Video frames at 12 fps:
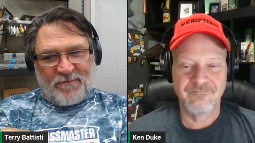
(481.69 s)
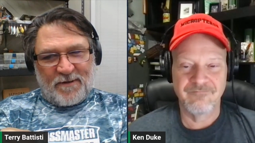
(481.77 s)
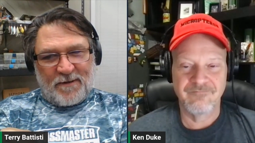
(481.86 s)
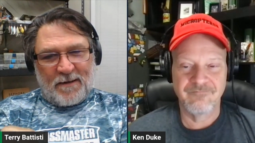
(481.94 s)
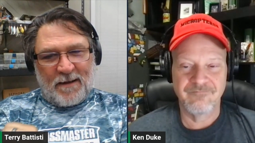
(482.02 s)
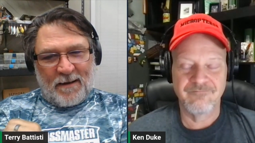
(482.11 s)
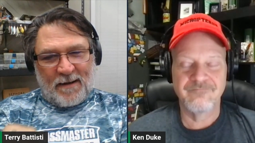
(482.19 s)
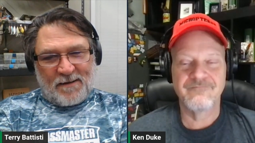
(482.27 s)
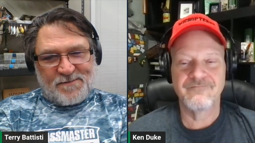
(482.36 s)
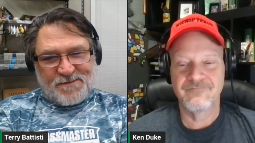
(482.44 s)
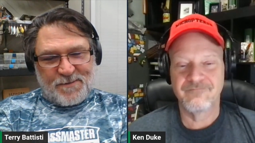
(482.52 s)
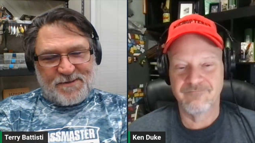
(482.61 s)
Speaker 1: of it, and
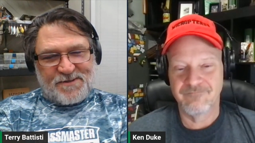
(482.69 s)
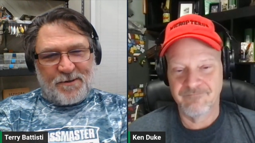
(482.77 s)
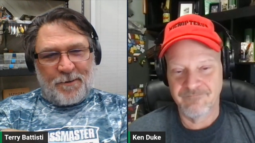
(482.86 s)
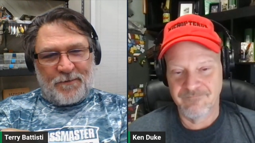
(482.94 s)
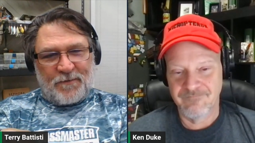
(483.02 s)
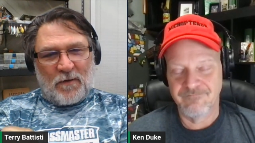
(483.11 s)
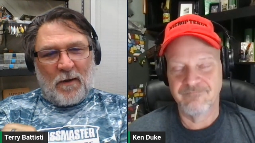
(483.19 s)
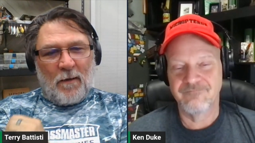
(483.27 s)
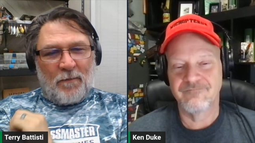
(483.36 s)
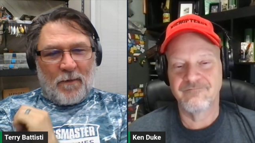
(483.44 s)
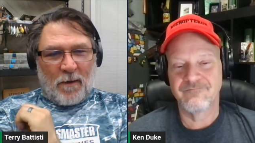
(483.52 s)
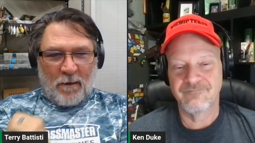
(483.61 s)
as a result,
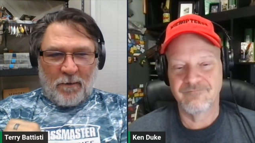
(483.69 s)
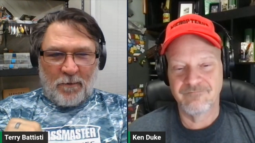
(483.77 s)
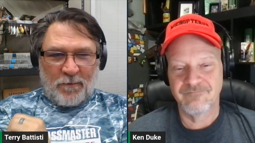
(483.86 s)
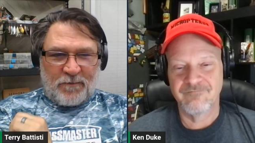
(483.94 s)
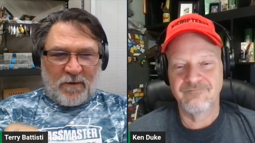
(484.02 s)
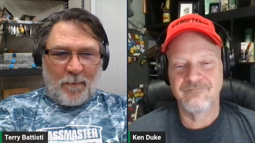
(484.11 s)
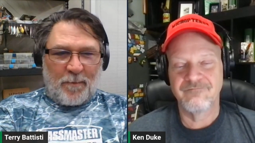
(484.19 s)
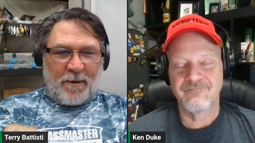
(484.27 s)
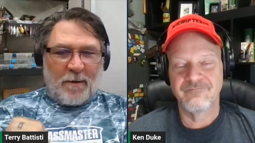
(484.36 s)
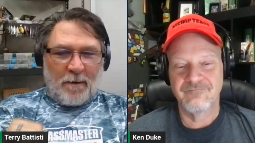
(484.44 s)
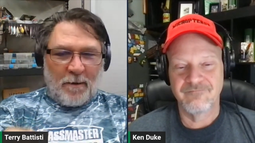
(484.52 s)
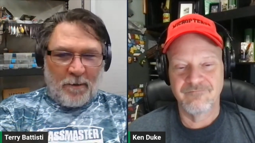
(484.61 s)
the
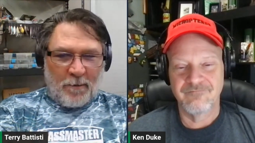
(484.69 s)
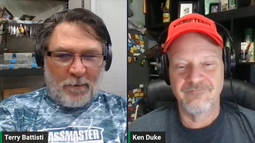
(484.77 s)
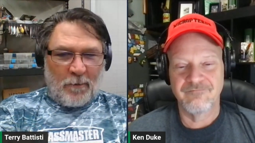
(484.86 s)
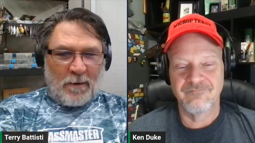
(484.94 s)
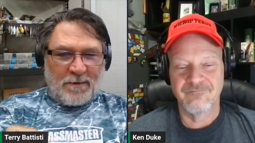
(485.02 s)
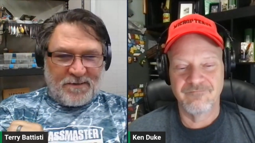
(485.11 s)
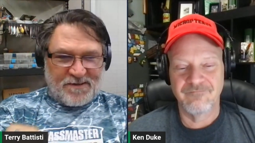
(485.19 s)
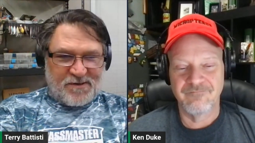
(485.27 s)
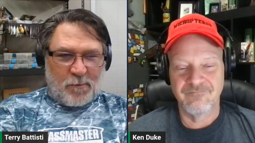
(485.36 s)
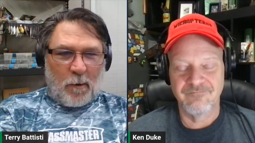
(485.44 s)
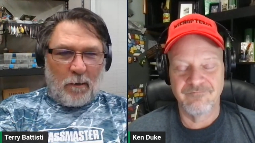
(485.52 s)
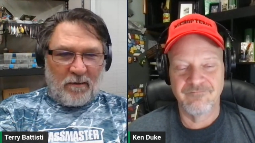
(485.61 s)
OWO
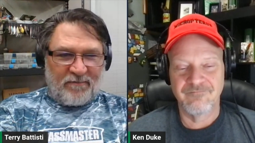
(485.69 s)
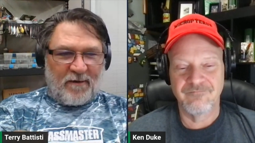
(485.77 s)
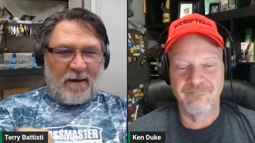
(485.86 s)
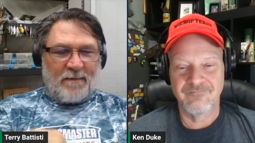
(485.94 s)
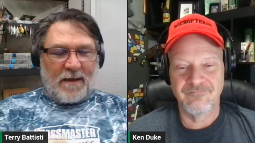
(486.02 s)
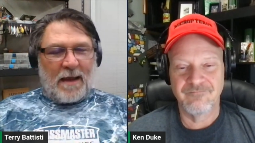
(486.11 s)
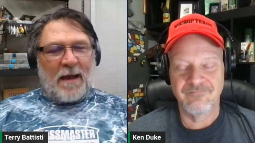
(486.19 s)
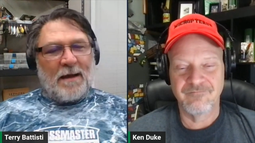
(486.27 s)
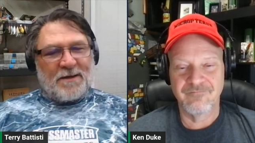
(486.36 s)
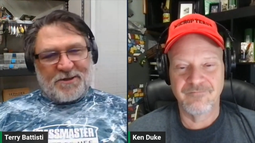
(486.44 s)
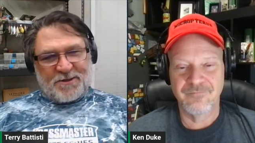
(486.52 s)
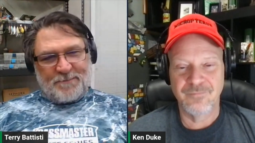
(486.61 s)
disqualified the
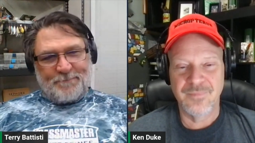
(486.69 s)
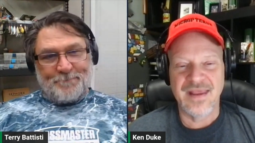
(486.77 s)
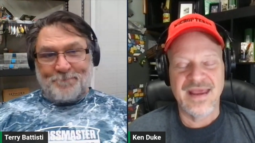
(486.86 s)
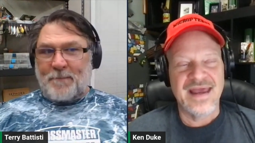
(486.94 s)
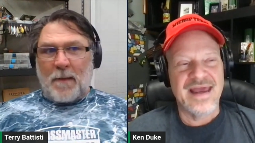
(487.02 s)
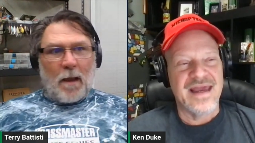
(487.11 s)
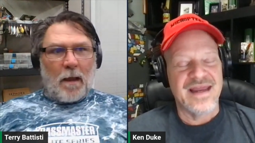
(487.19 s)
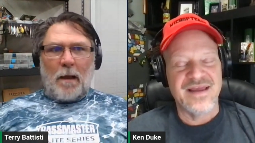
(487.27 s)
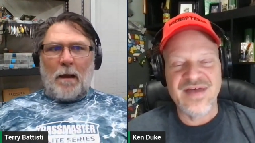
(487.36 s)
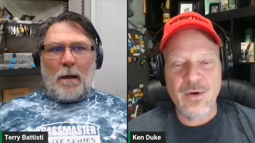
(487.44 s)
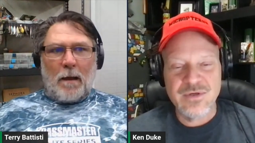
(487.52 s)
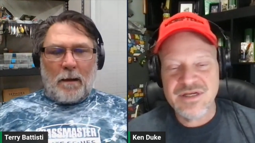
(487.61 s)
catch.
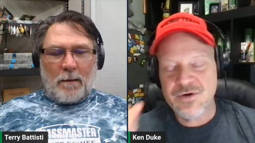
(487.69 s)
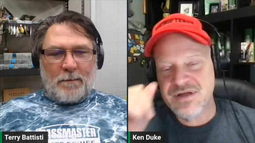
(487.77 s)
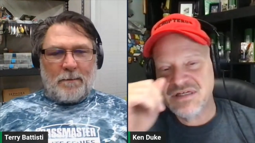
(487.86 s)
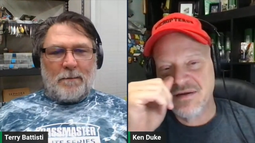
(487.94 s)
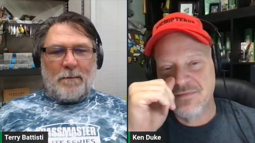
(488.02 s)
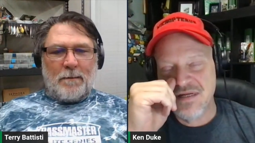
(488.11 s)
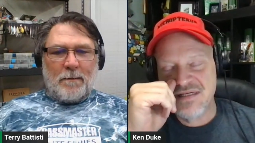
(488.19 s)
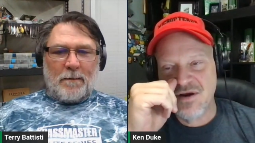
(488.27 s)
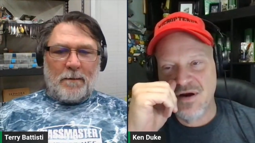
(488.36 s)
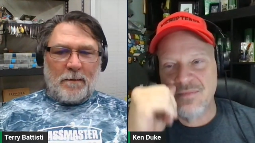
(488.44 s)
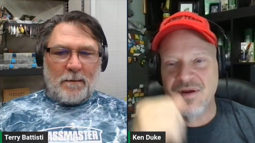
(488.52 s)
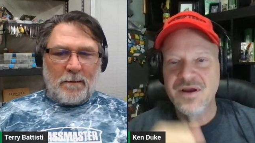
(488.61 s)
Speaker 2: Yeah, that was interesting to me,
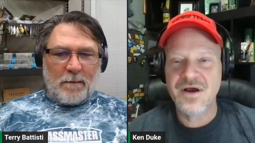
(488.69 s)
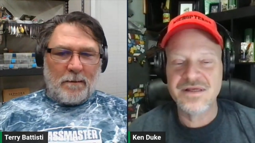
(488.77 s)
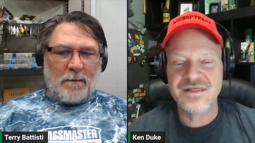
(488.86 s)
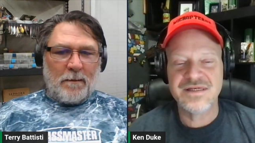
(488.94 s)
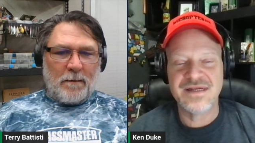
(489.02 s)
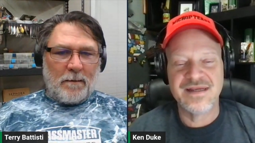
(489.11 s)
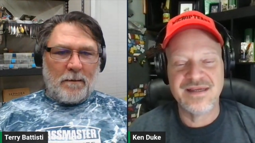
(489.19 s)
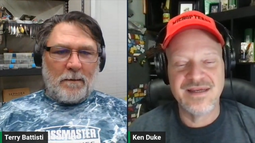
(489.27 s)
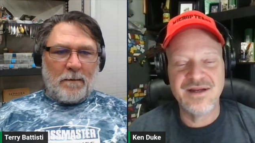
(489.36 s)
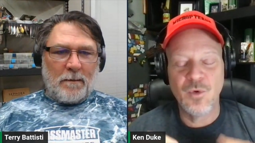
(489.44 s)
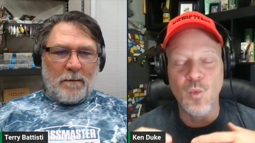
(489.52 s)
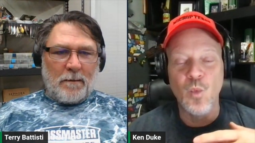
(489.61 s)
Terry, because
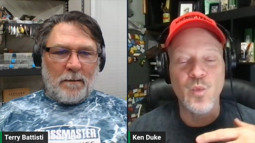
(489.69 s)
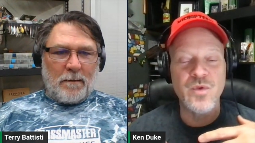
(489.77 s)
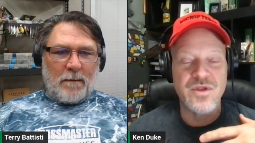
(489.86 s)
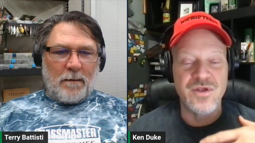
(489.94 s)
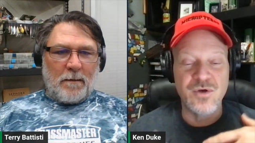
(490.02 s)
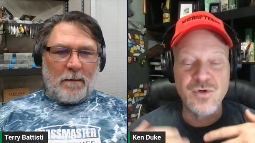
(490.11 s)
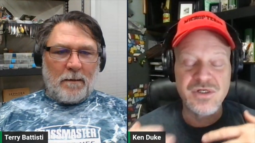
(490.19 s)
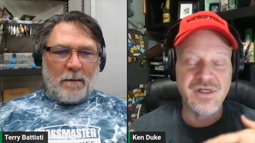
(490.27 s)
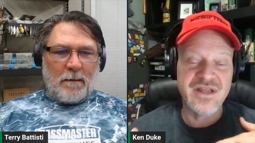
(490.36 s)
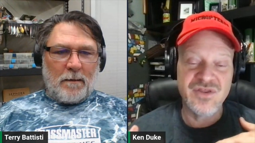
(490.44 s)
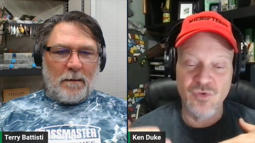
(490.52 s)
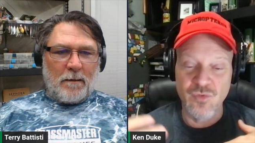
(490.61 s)
you know
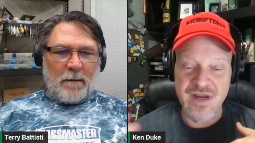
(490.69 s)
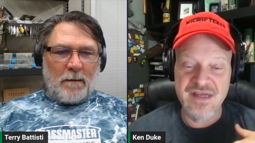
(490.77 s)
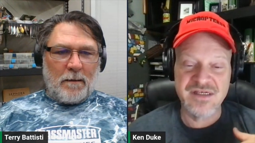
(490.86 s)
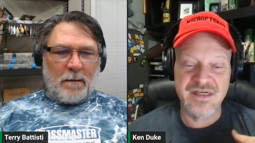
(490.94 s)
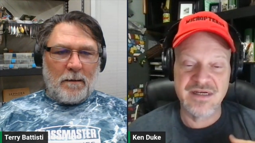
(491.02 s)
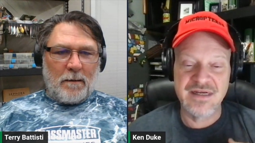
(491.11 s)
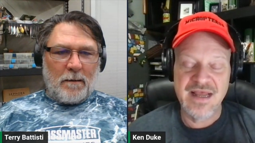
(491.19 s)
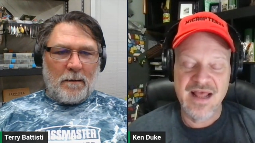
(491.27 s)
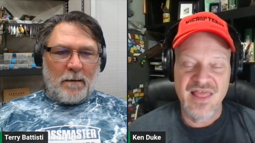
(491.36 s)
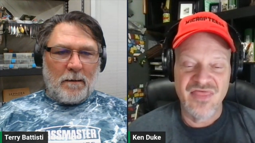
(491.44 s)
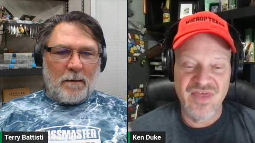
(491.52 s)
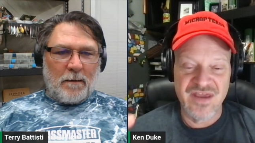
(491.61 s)
usually the reason
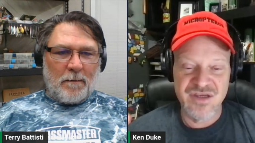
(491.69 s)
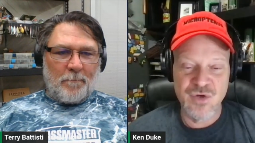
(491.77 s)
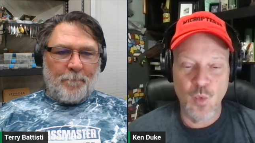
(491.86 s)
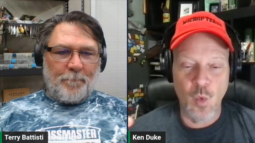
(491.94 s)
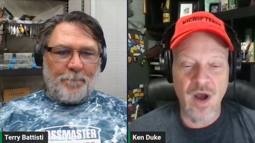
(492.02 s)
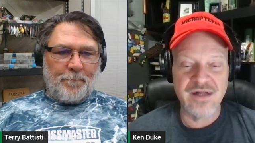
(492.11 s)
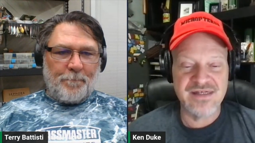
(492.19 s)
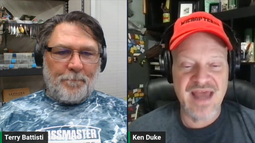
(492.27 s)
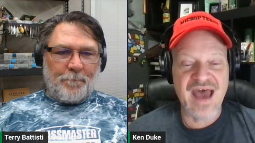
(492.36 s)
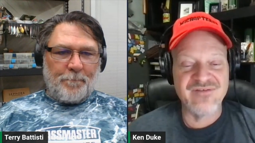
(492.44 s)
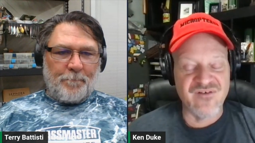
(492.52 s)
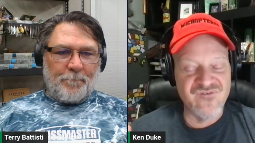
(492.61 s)
that you want to have a